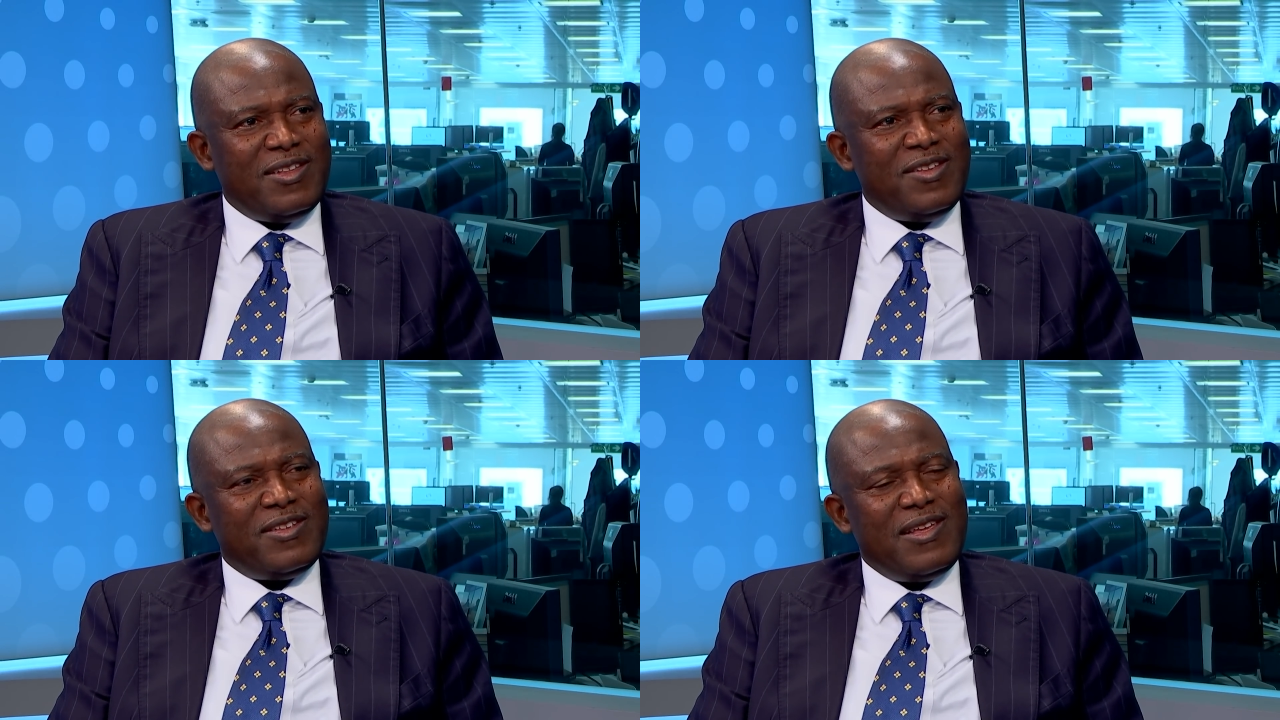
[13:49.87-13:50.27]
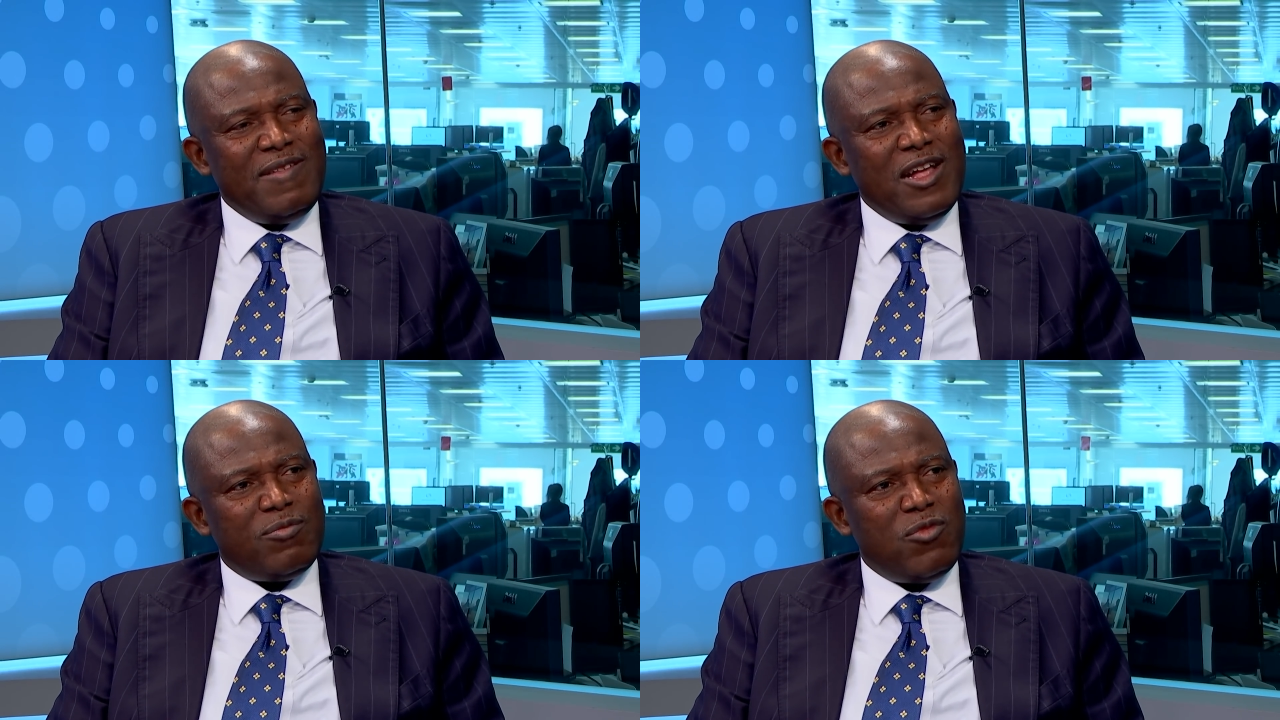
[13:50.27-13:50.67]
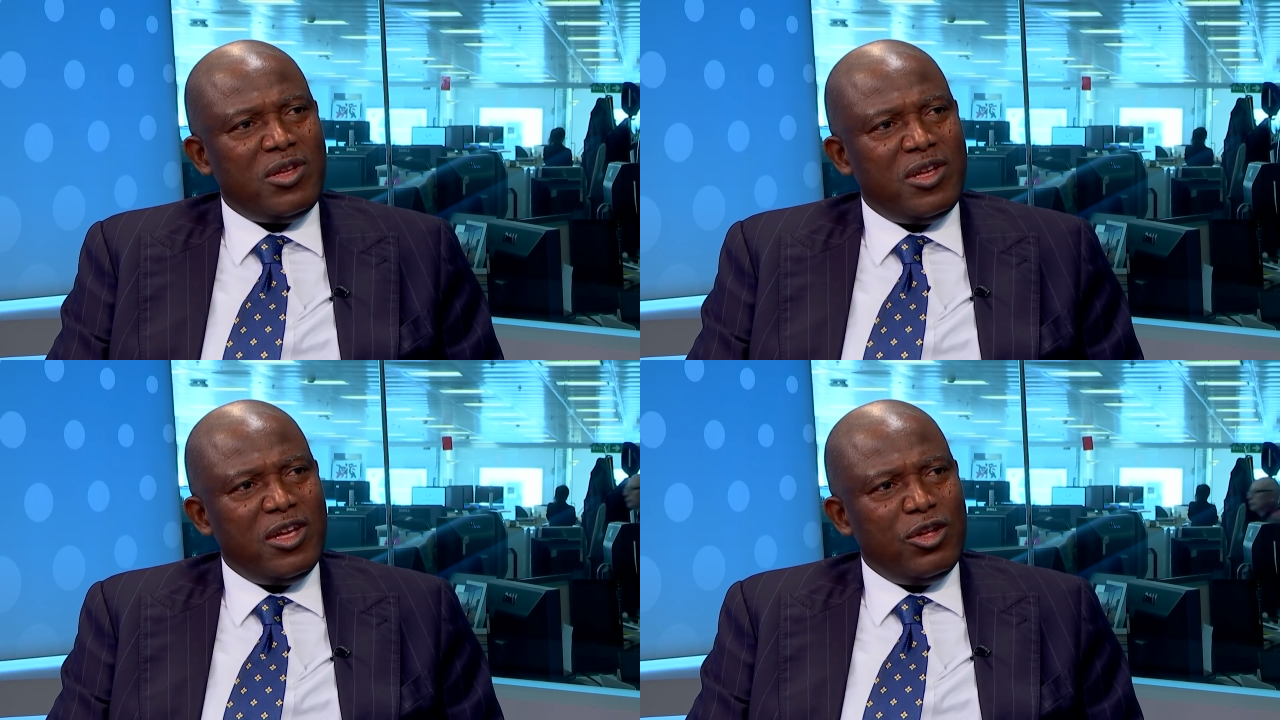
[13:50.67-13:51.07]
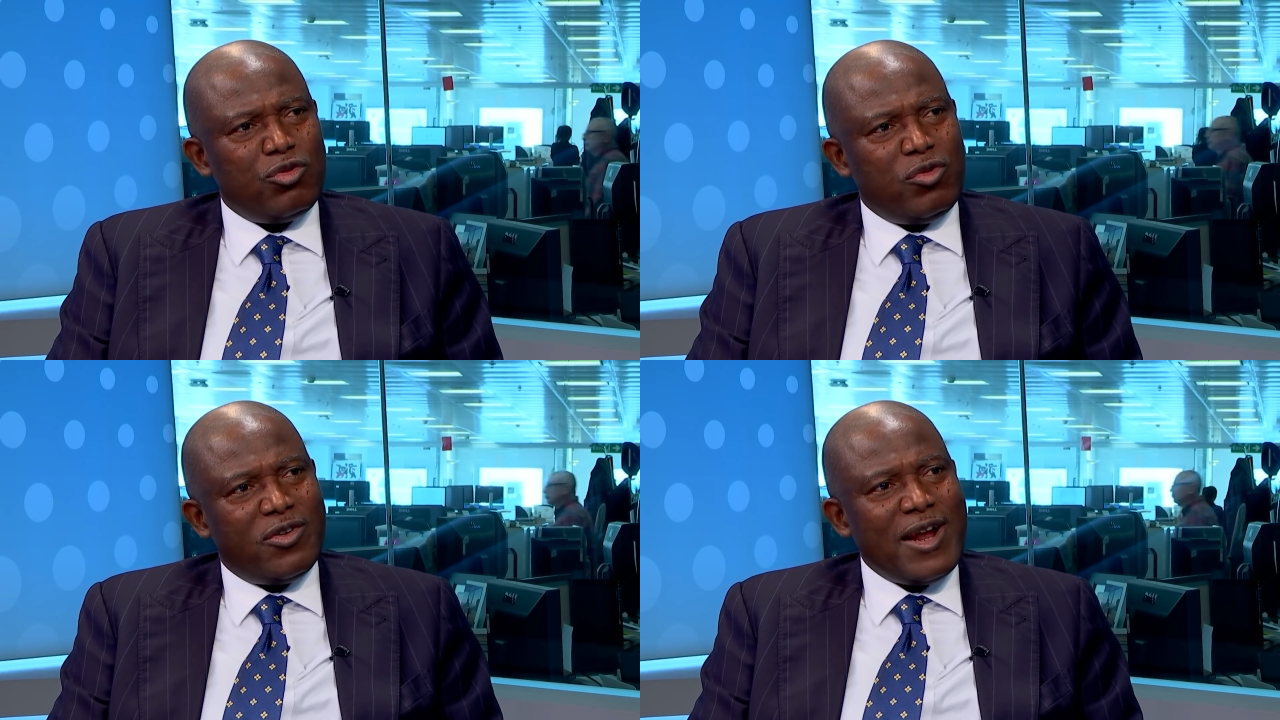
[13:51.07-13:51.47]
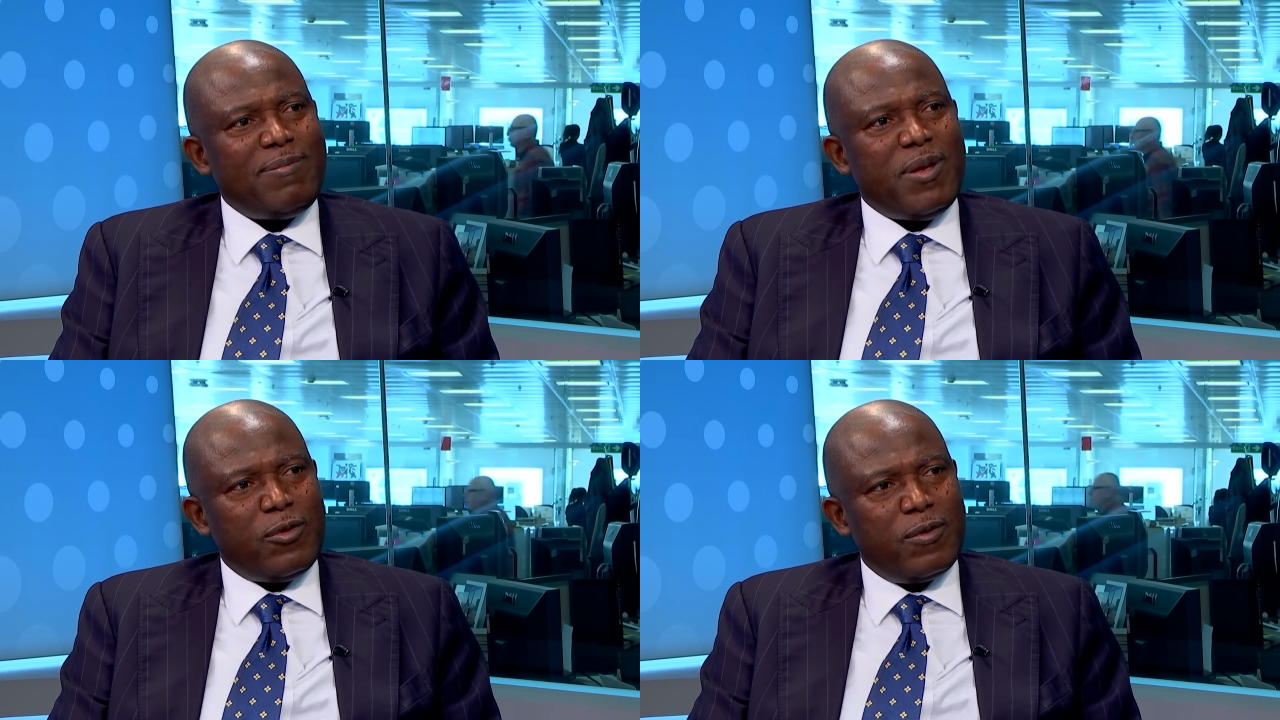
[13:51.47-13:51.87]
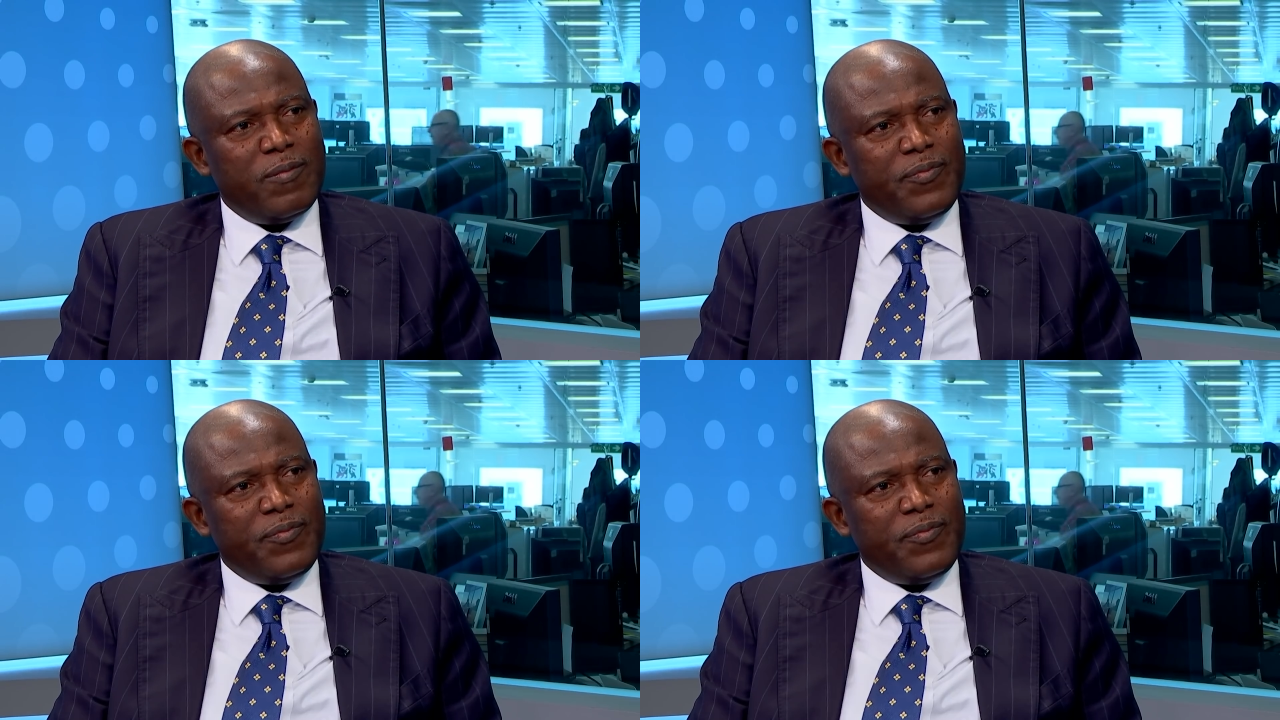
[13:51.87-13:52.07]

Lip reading: It is giving out money to the right people.